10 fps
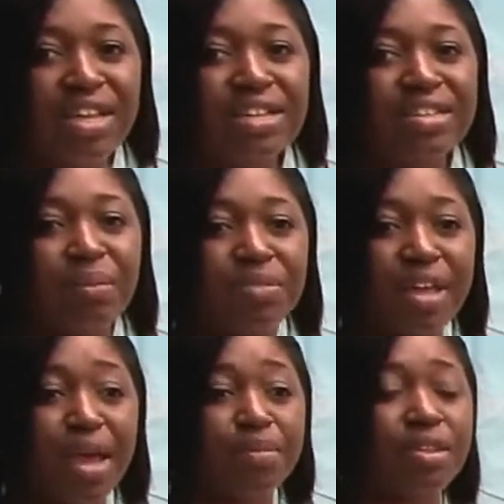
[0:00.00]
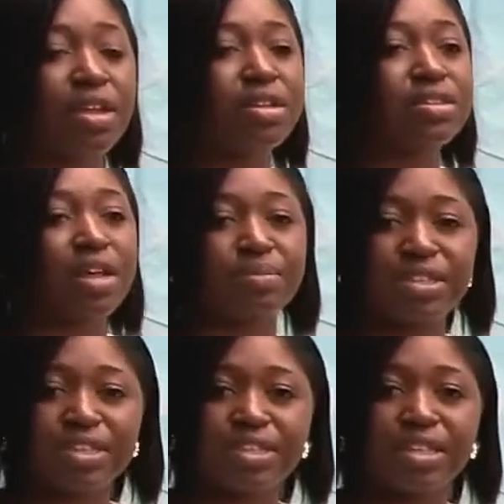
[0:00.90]
Sometimes some
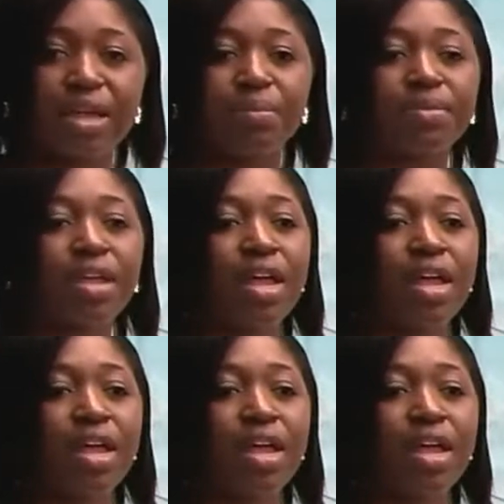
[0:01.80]
systems